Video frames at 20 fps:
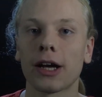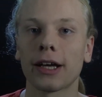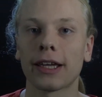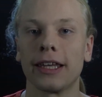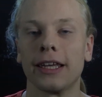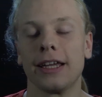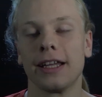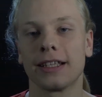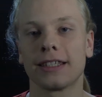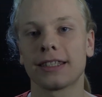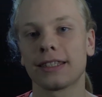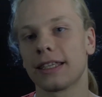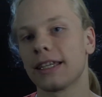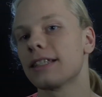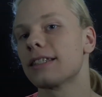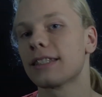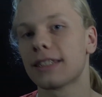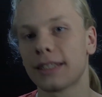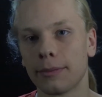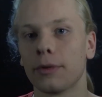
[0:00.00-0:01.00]
Anke,
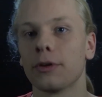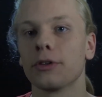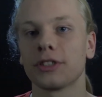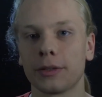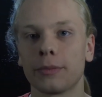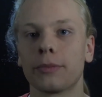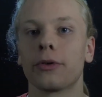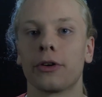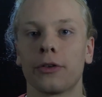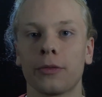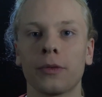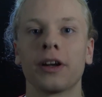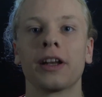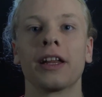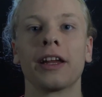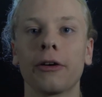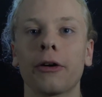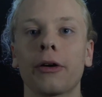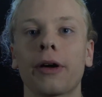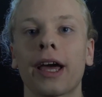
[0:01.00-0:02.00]
it's the most important one
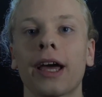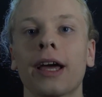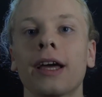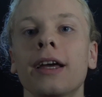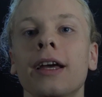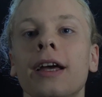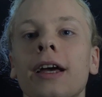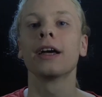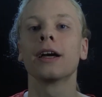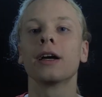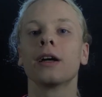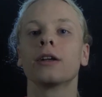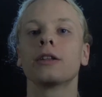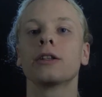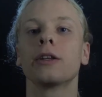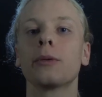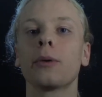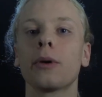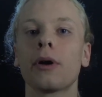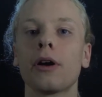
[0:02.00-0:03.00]
here, okay?
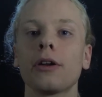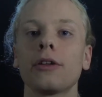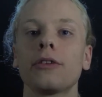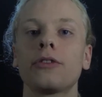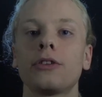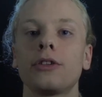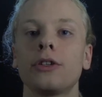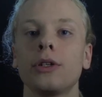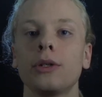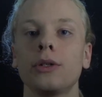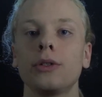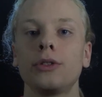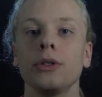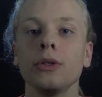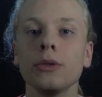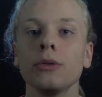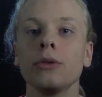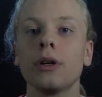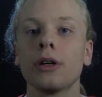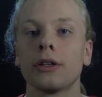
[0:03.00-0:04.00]
The words you
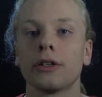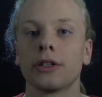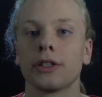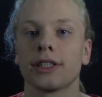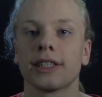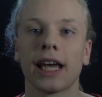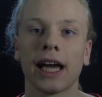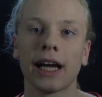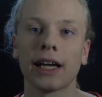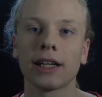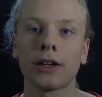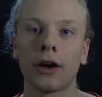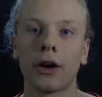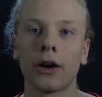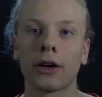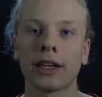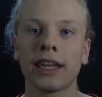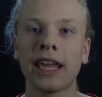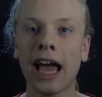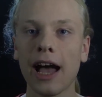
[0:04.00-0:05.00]
do understand
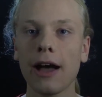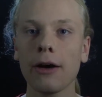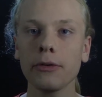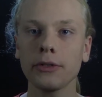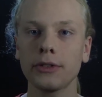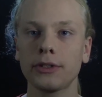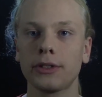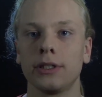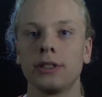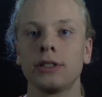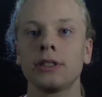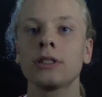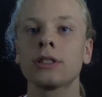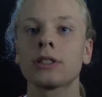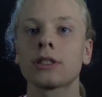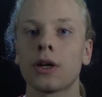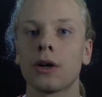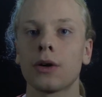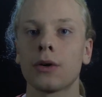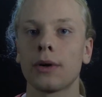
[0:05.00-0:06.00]
are counted,
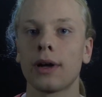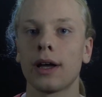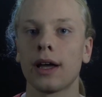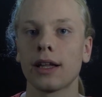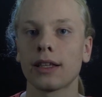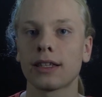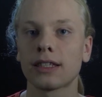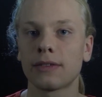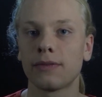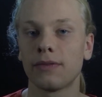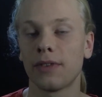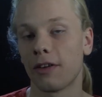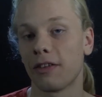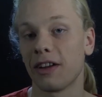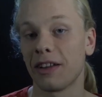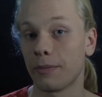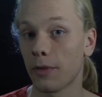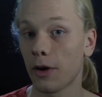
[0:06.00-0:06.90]
so it's very